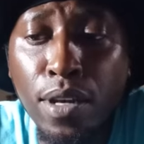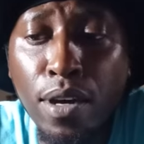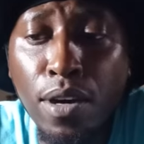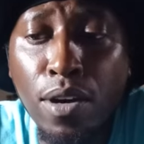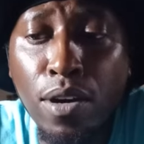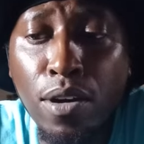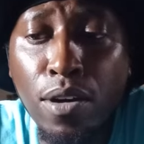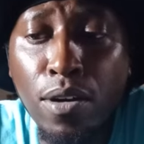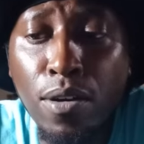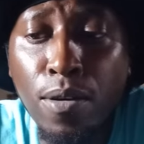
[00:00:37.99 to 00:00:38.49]

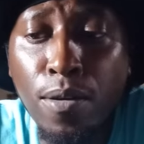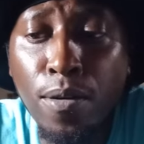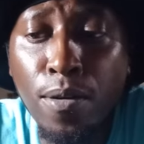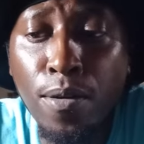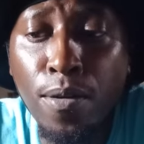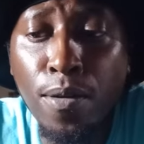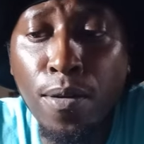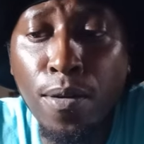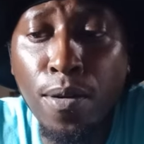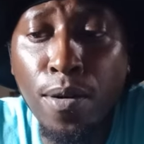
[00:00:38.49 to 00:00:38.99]
Uh,
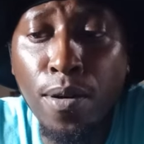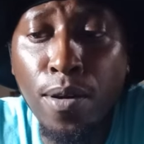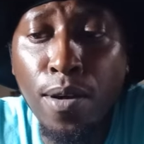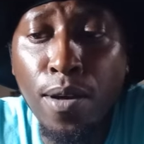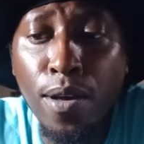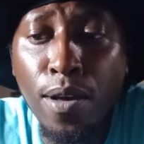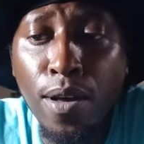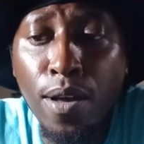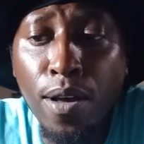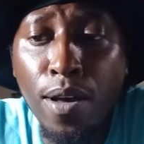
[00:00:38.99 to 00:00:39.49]

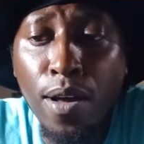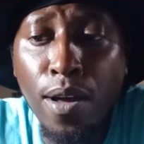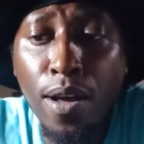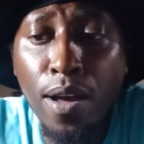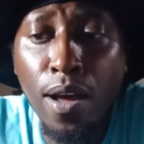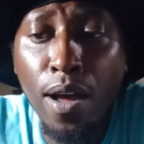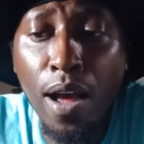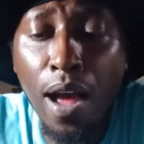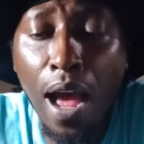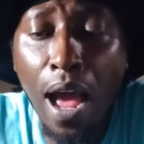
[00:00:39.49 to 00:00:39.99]

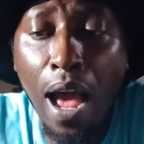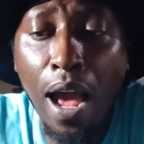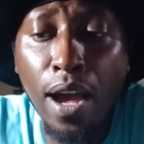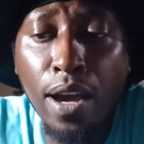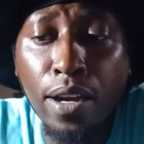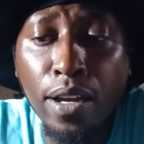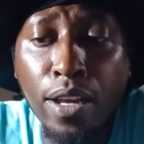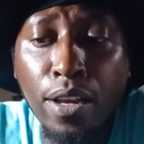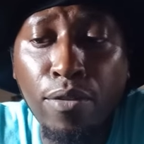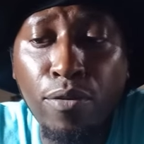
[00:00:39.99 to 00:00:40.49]
I'll
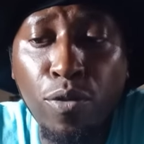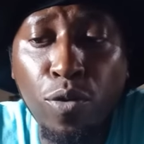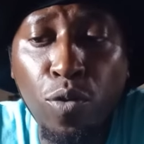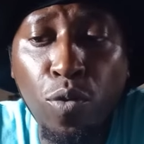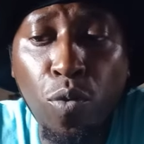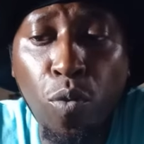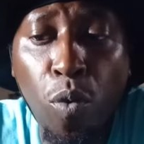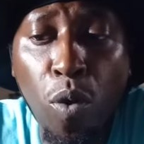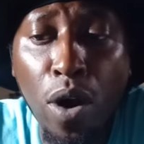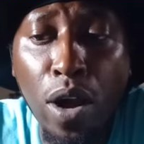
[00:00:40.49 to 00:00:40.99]
give you
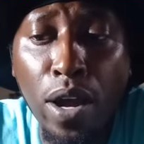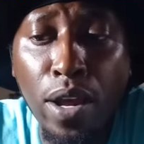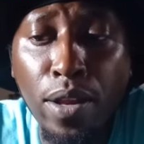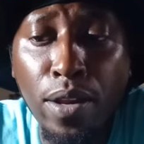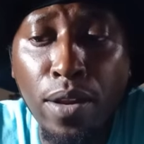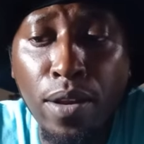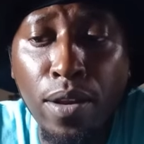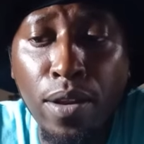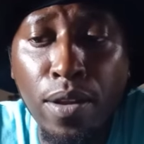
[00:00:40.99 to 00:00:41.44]
one.